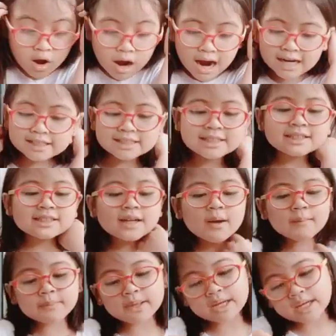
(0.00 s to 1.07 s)
I see
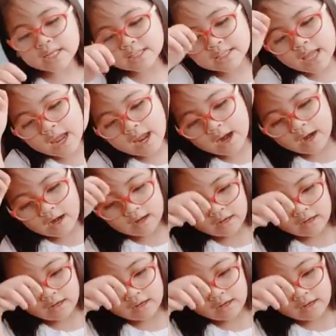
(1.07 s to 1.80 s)
something in there.